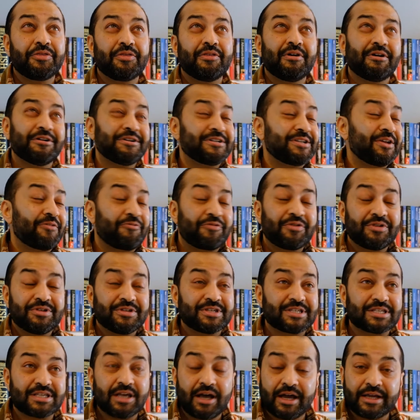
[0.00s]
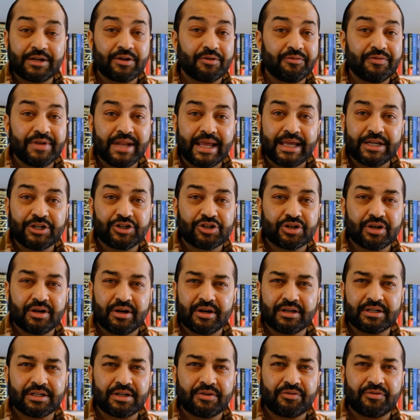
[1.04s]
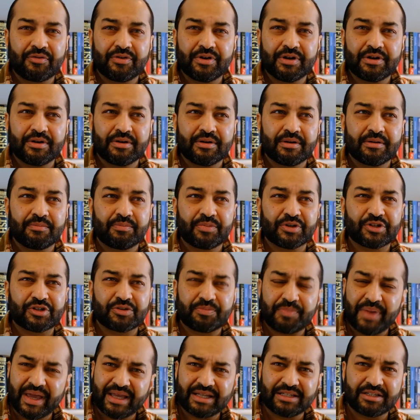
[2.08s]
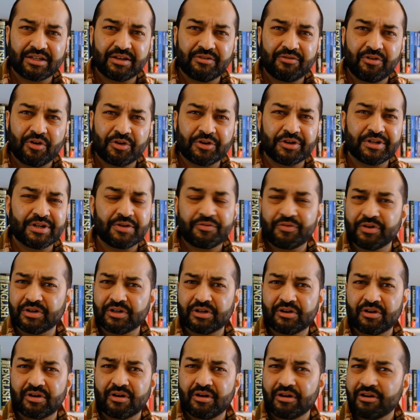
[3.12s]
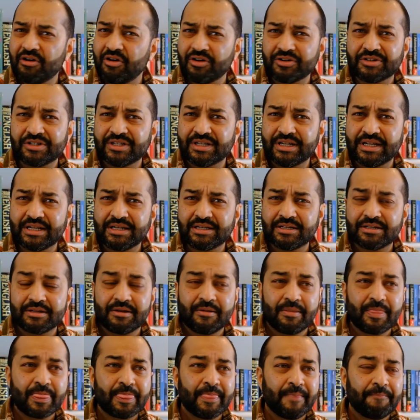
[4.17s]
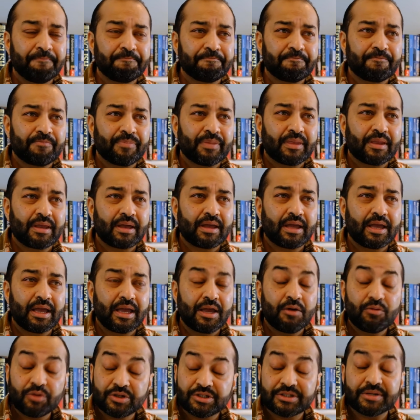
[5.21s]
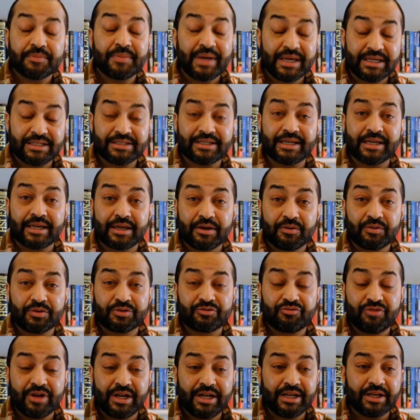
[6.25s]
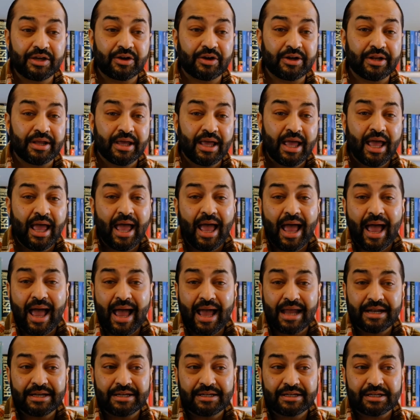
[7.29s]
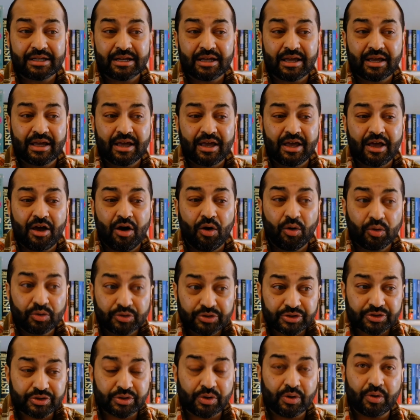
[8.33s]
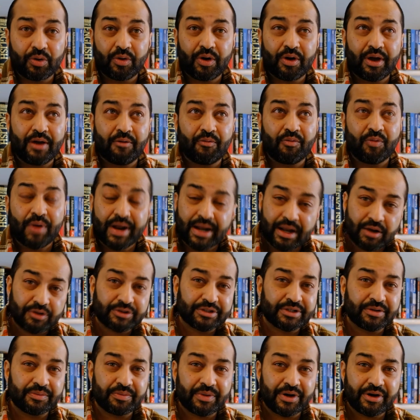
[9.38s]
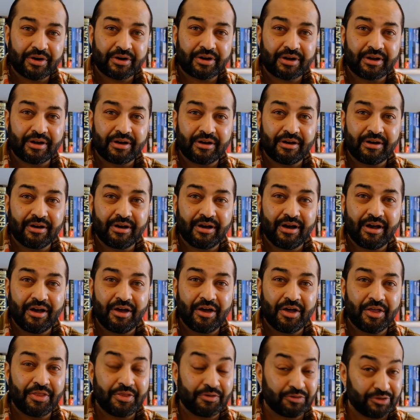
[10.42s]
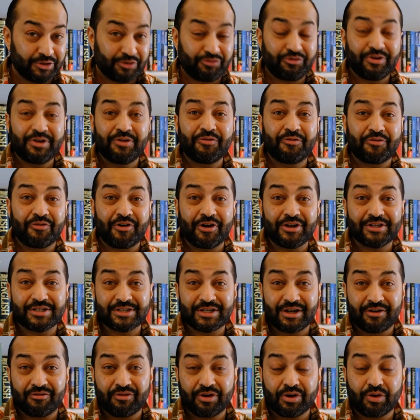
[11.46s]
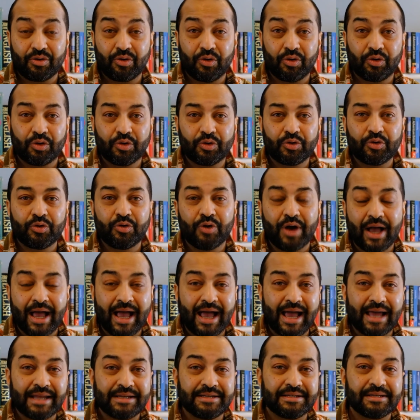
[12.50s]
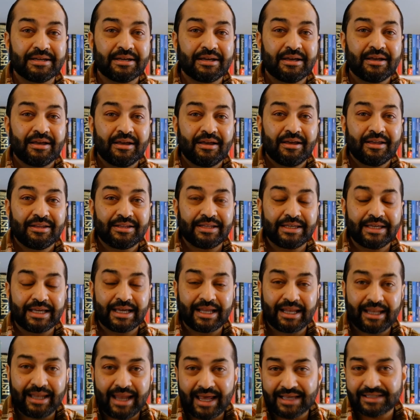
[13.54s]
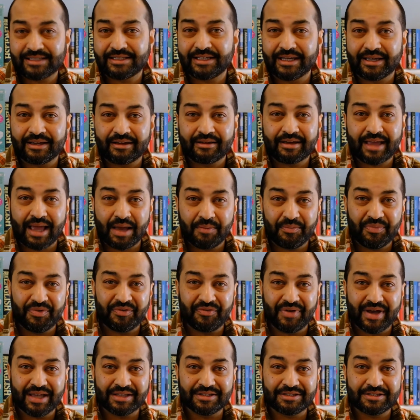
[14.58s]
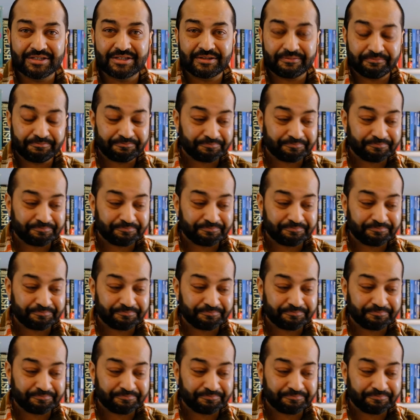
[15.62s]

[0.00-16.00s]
a different side of nature, a different perspective on a different continent. It was amazing. It was really good. And also, when I was in America, there were three friends I recall who had the classic camper vans